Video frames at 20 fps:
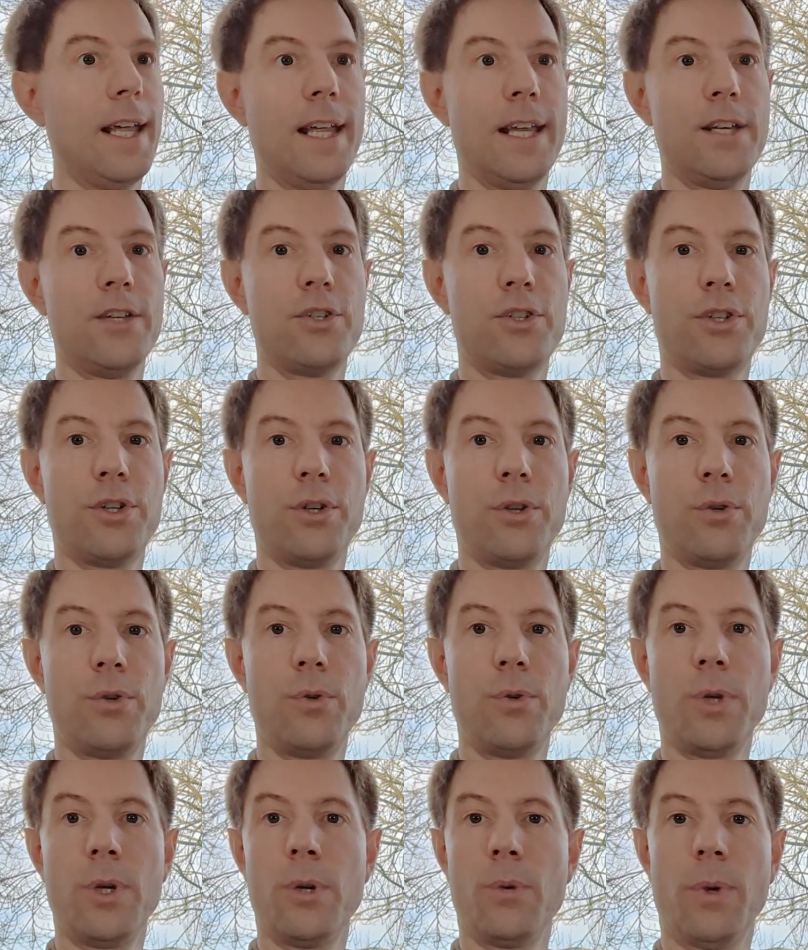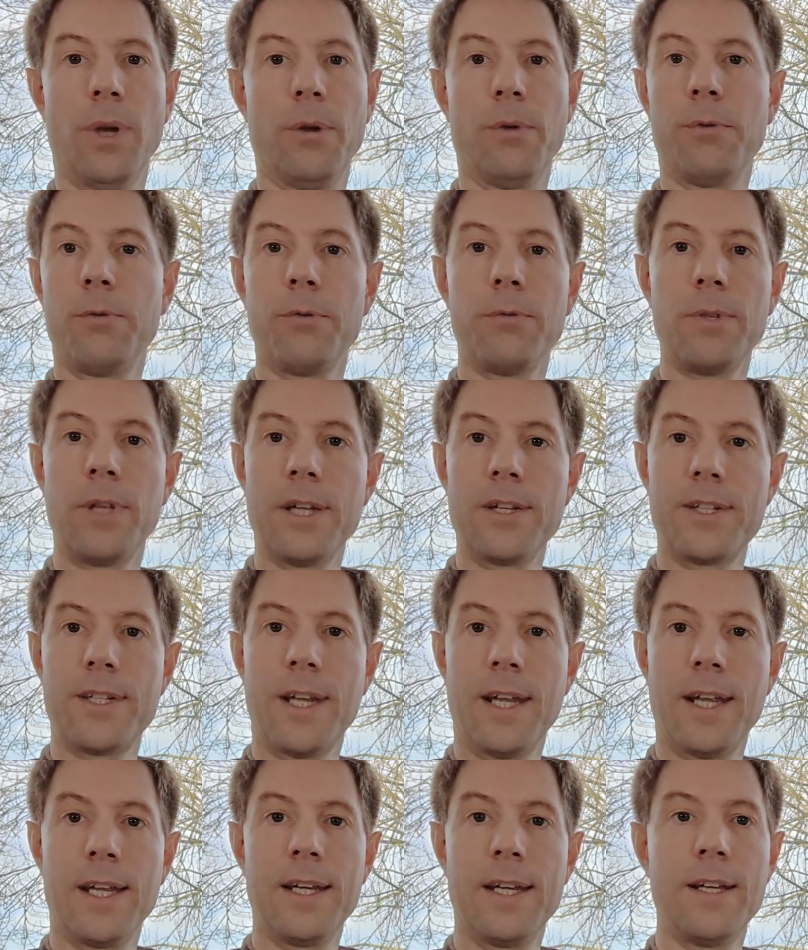into, well, let's
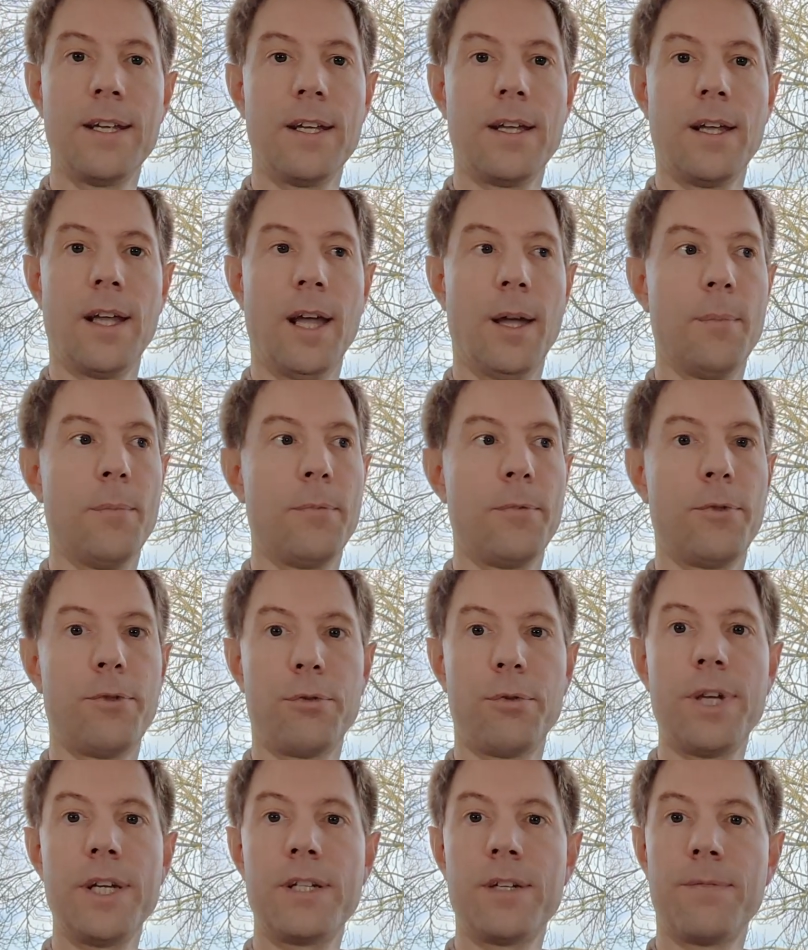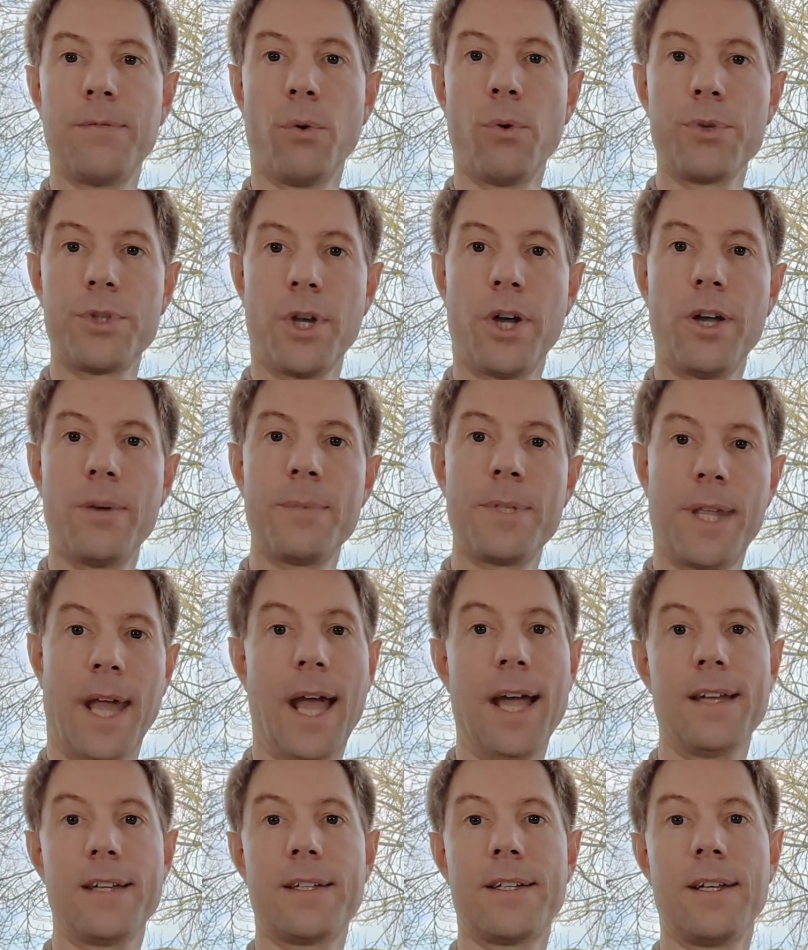say 3 to 4 times
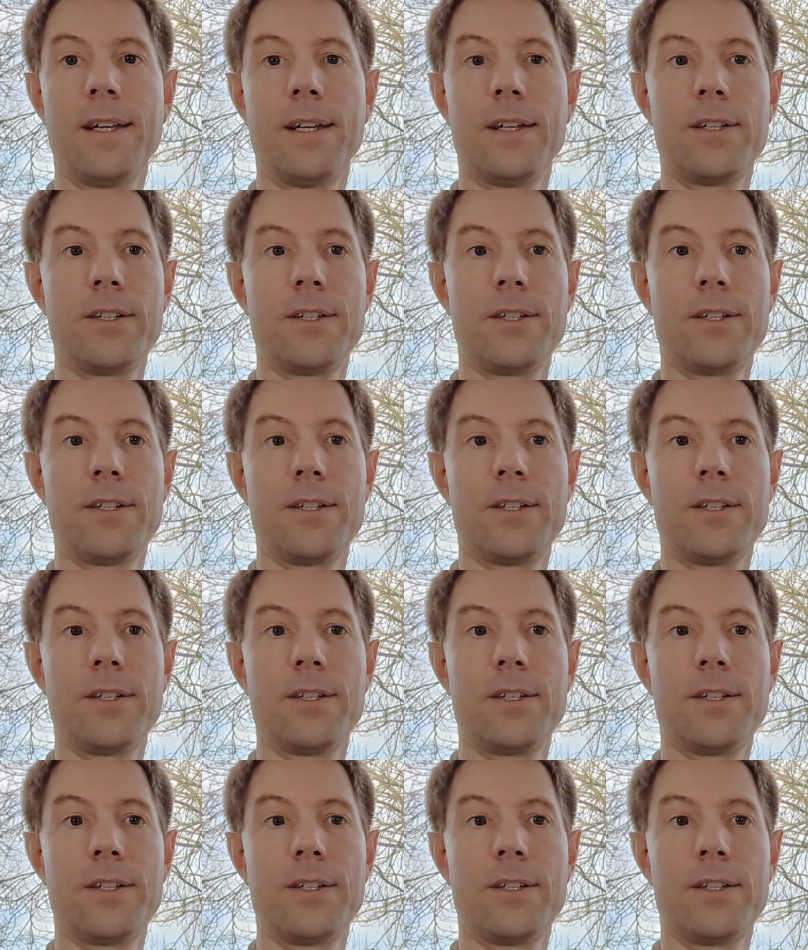that.